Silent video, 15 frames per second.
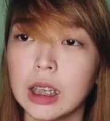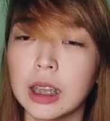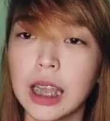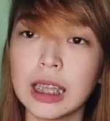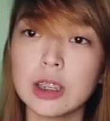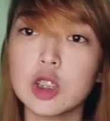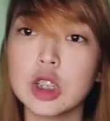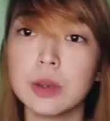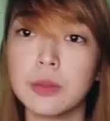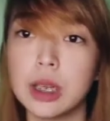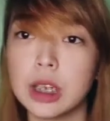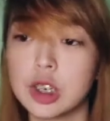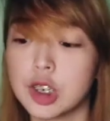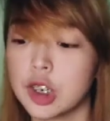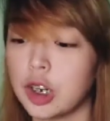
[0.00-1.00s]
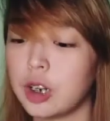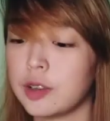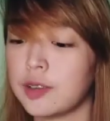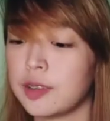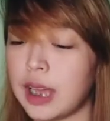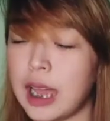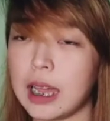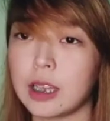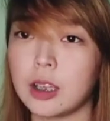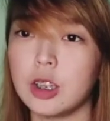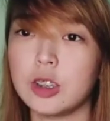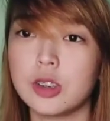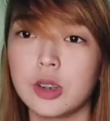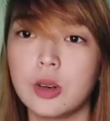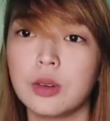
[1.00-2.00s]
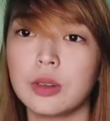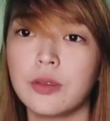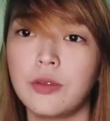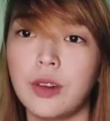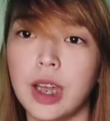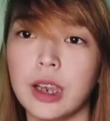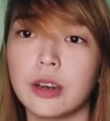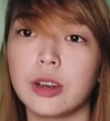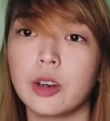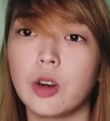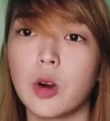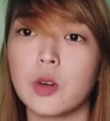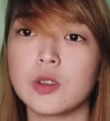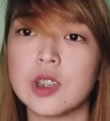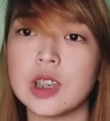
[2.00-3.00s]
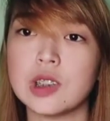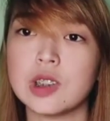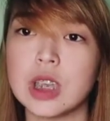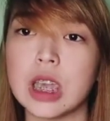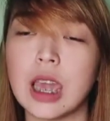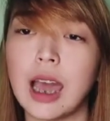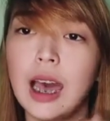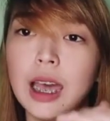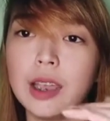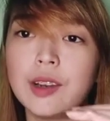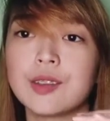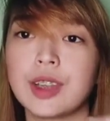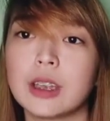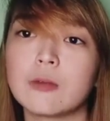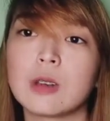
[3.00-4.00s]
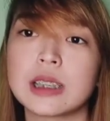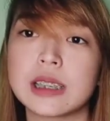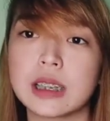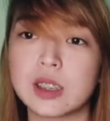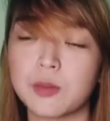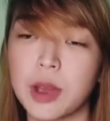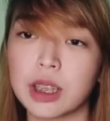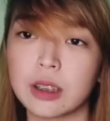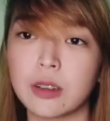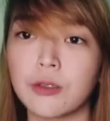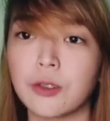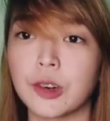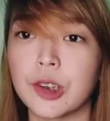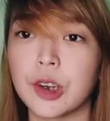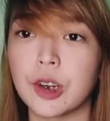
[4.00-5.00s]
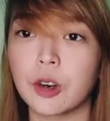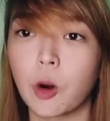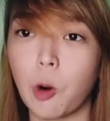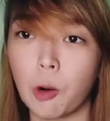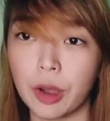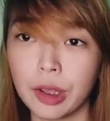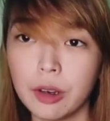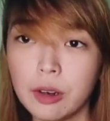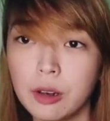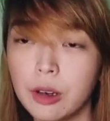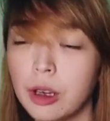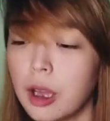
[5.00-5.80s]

That's to make sure that you don't fire your OCC higher than what's expected for your coil.